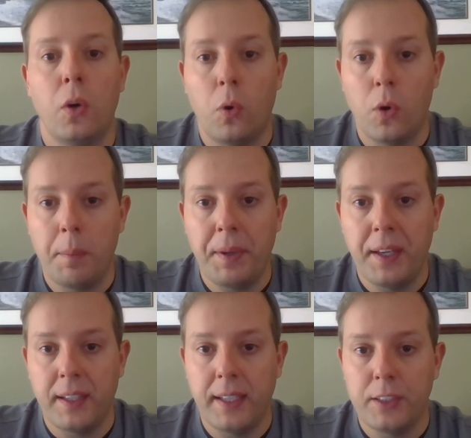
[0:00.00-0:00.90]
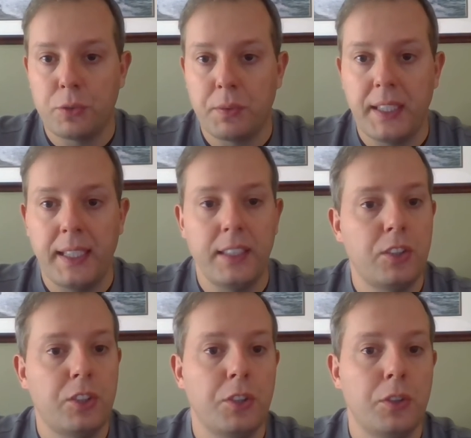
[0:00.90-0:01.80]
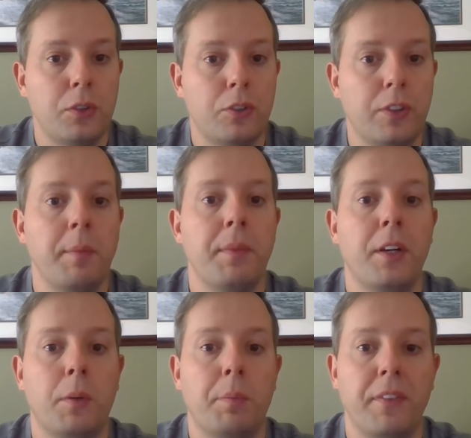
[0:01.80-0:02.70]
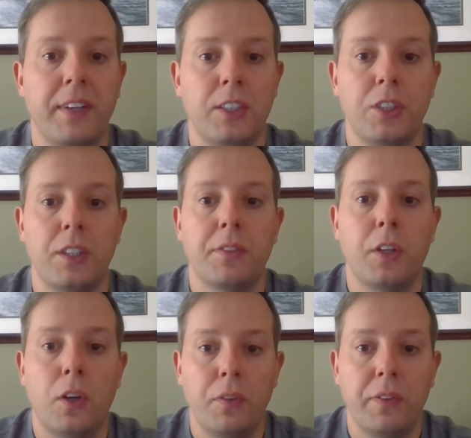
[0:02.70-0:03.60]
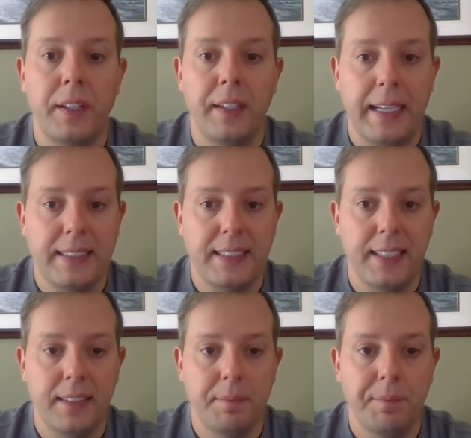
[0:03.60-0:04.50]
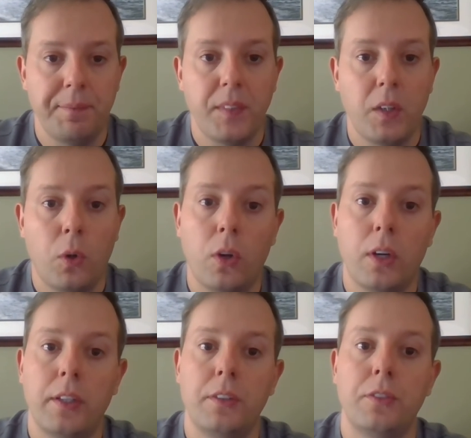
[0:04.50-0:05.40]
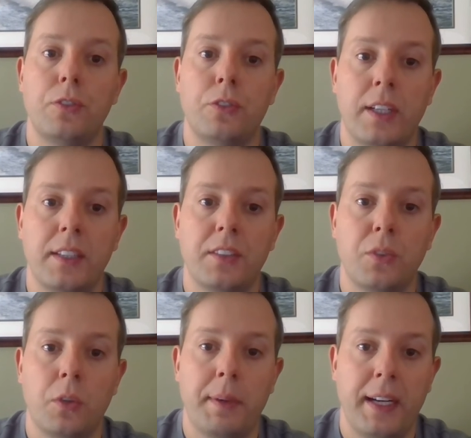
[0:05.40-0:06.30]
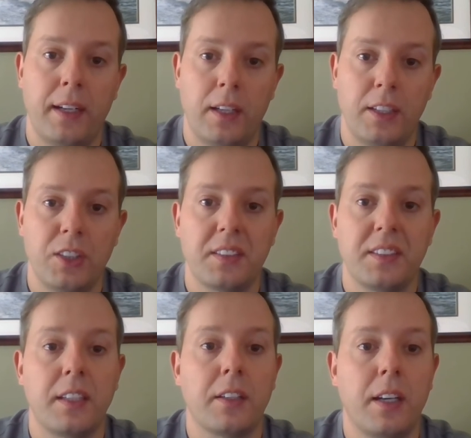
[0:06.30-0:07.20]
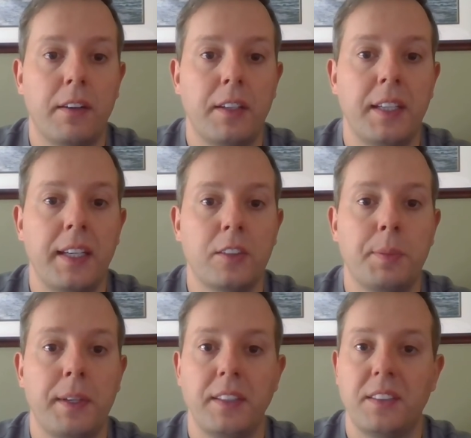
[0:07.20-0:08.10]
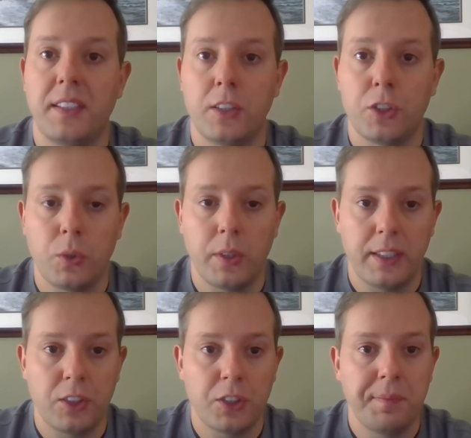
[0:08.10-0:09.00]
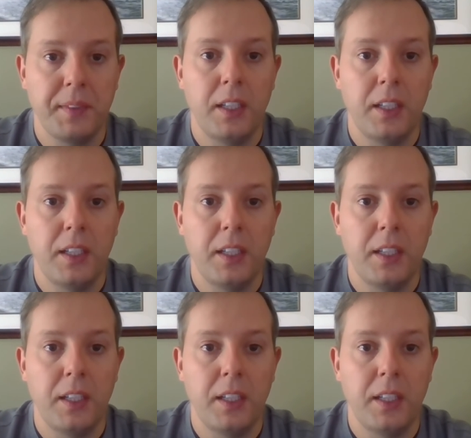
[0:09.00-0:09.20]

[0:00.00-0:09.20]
or BLAs related to treatment or prevention of COVID-19, or drugs or biologics that are currently experiencing a shortage.